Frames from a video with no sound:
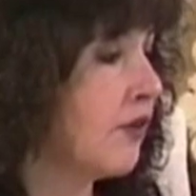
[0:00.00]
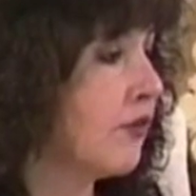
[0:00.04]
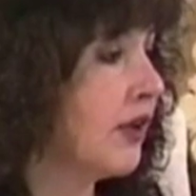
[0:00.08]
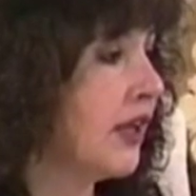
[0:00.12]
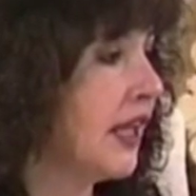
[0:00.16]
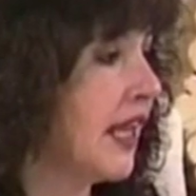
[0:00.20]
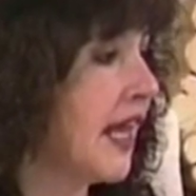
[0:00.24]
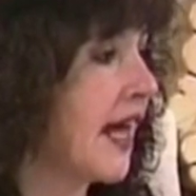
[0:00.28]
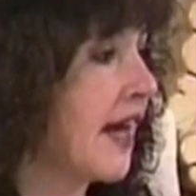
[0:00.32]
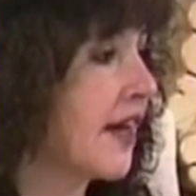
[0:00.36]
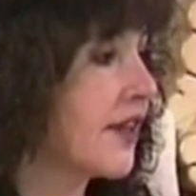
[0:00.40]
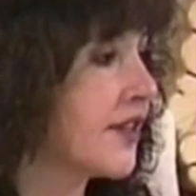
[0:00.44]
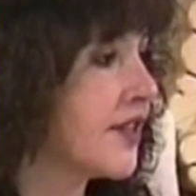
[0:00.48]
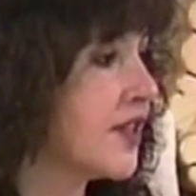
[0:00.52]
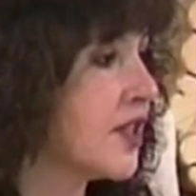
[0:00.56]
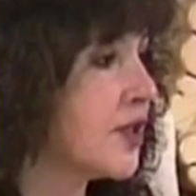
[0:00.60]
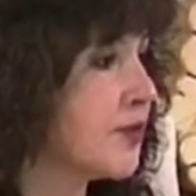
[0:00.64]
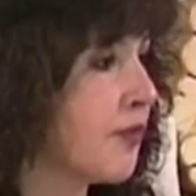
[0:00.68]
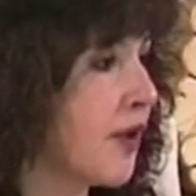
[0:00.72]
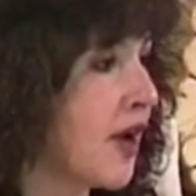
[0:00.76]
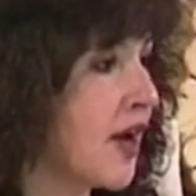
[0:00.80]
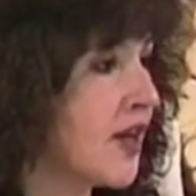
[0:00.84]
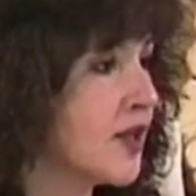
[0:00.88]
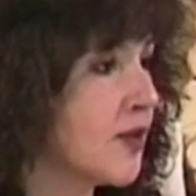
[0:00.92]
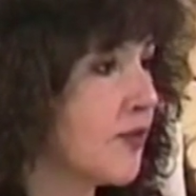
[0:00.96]
and relaxed
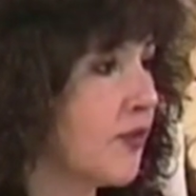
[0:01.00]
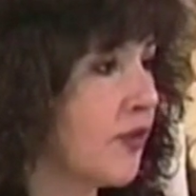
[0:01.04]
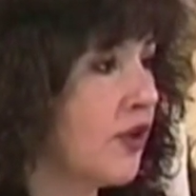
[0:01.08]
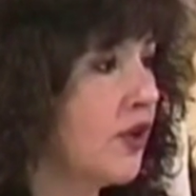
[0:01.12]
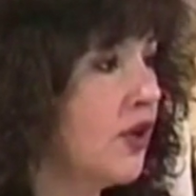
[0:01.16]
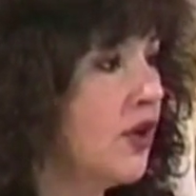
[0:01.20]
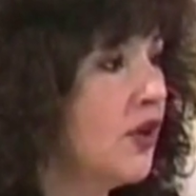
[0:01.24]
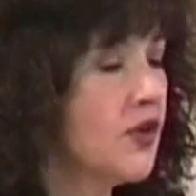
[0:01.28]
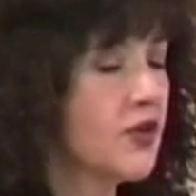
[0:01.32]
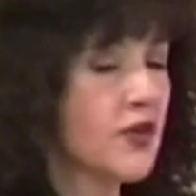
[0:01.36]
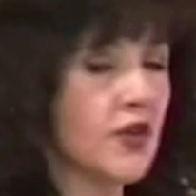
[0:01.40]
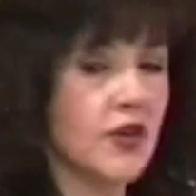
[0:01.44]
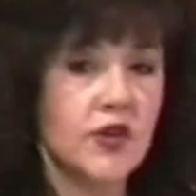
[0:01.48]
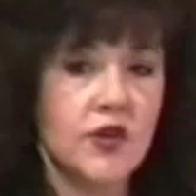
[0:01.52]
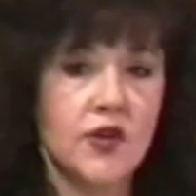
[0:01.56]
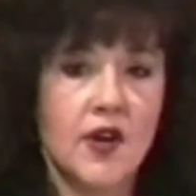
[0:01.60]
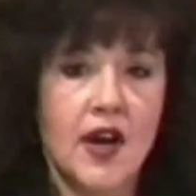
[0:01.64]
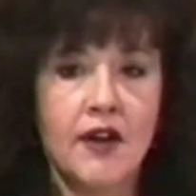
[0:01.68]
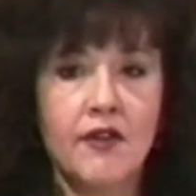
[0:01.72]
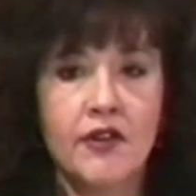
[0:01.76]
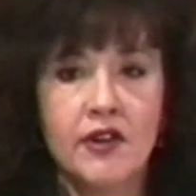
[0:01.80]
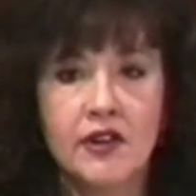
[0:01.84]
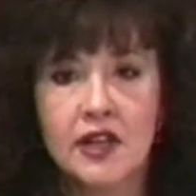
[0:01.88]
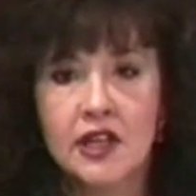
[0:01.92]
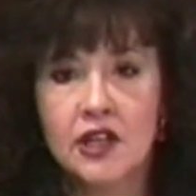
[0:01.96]
as possible. So you
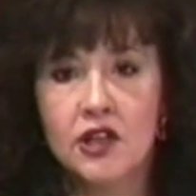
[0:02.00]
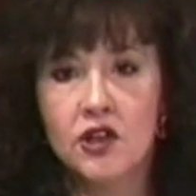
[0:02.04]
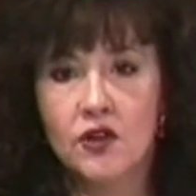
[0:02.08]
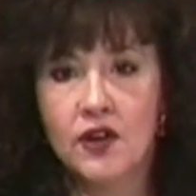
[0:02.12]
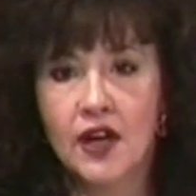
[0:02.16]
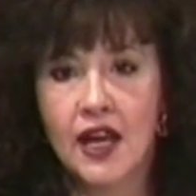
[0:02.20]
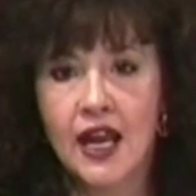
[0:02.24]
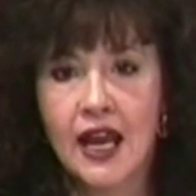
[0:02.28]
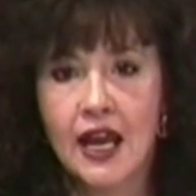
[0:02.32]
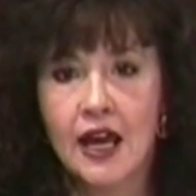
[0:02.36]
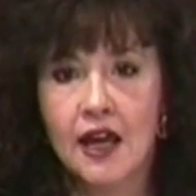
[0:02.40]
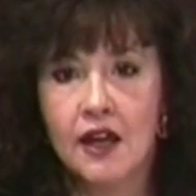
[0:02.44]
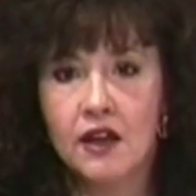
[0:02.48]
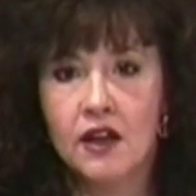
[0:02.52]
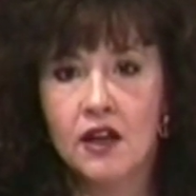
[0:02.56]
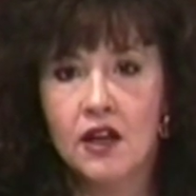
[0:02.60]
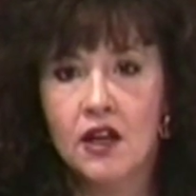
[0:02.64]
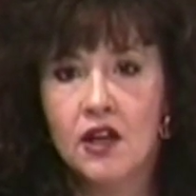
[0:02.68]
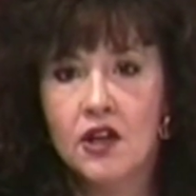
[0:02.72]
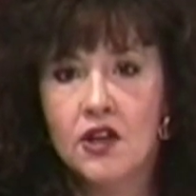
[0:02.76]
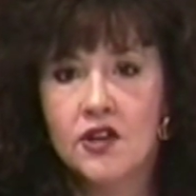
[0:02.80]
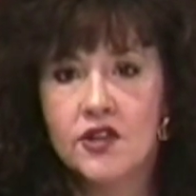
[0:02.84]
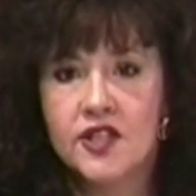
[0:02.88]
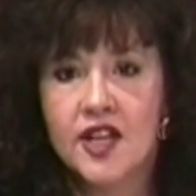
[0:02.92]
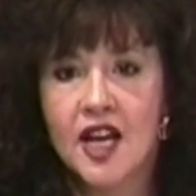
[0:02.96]
do everything you can
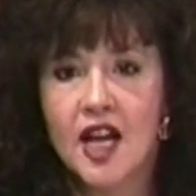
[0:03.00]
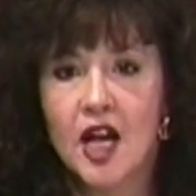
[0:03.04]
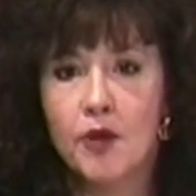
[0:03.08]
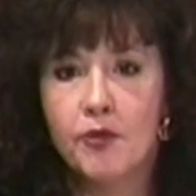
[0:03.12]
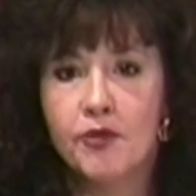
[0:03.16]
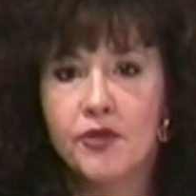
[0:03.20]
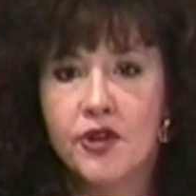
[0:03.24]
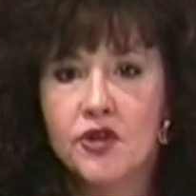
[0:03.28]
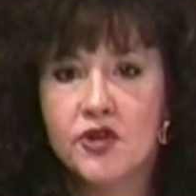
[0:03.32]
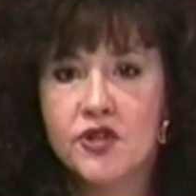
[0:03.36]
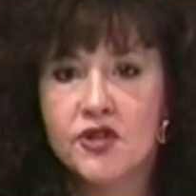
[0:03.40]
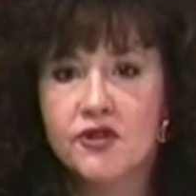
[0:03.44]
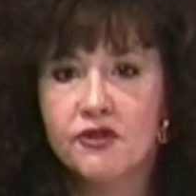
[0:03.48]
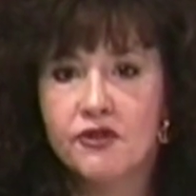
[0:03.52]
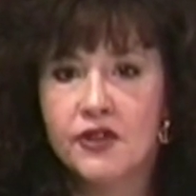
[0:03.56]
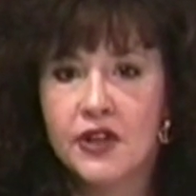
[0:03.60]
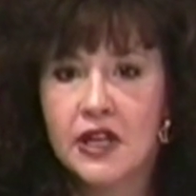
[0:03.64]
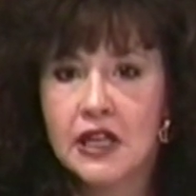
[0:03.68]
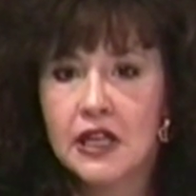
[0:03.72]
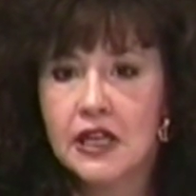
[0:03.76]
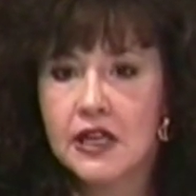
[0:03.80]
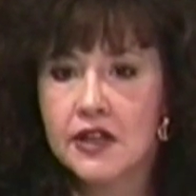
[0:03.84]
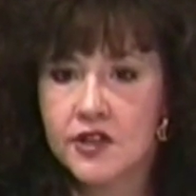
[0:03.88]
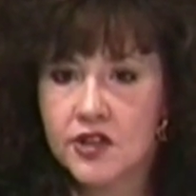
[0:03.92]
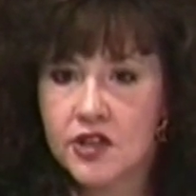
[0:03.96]
to help those
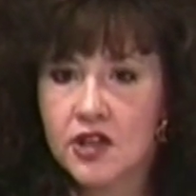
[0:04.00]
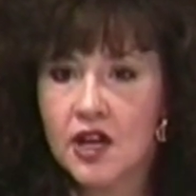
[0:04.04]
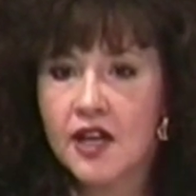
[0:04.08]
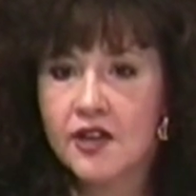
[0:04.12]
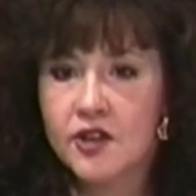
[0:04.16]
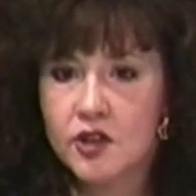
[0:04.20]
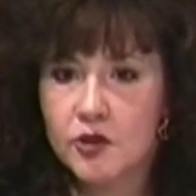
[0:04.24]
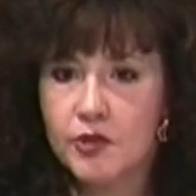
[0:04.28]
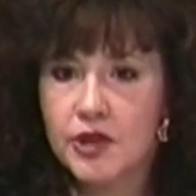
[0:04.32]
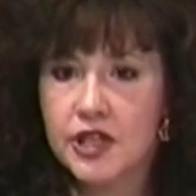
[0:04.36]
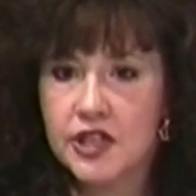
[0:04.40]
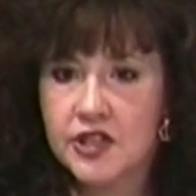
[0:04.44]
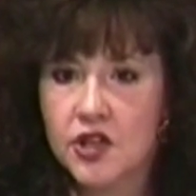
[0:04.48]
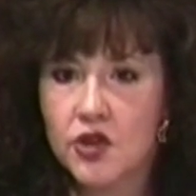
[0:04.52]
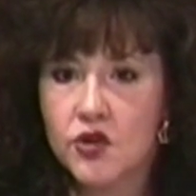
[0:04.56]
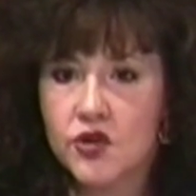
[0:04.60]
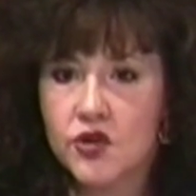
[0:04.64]
feelings not to be